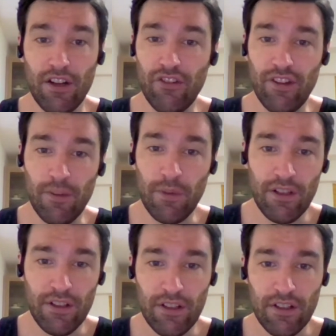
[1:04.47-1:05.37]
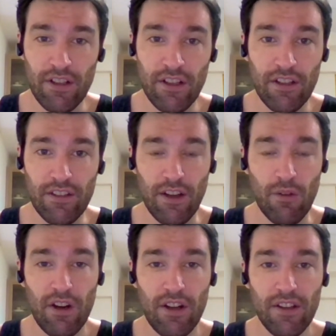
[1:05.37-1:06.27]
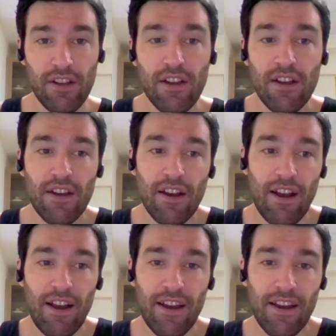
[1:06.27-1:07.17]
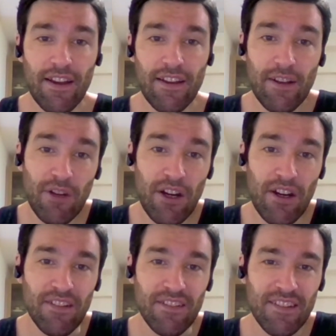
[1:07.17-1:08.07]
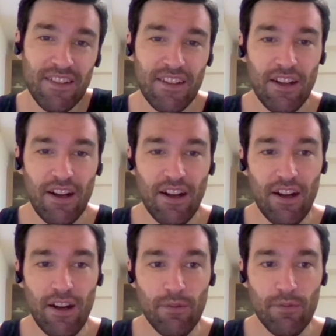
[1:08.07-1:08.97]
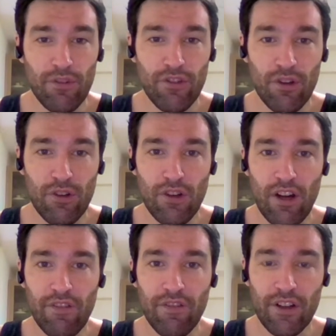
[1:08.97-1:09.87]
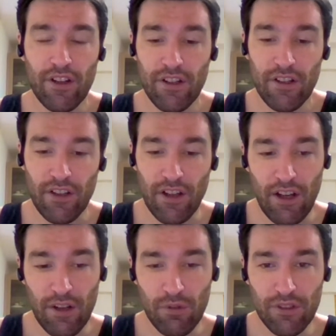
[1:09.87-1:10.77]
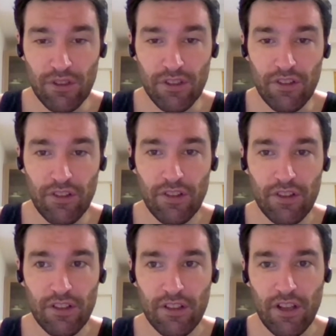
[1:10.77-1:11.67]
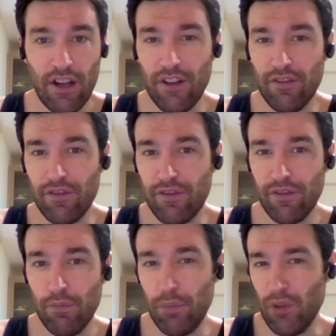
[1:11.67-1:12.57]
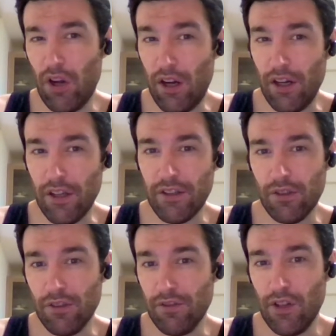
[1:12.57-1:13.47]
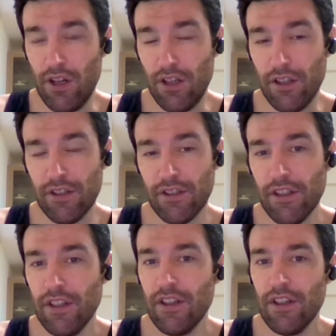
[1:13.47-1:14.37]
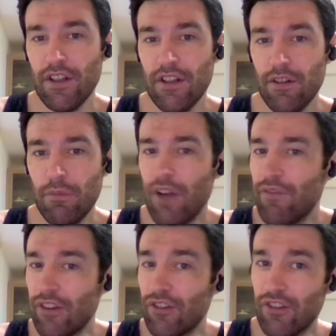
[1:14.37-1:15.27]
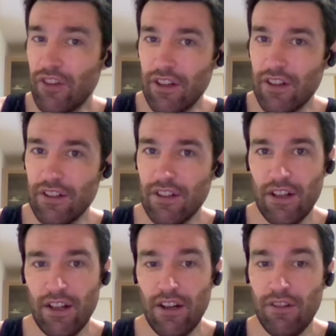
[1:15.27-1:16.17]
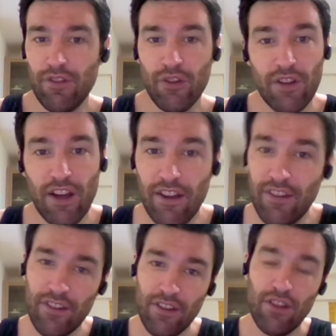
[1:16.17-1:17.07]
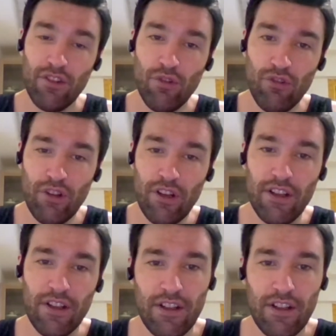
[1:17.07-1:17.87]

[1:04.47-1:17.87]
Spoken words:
a job here in Taiwan, and I'm gone. So I figured I would kind of blog or vlog my adventures here for you guys to enjoy.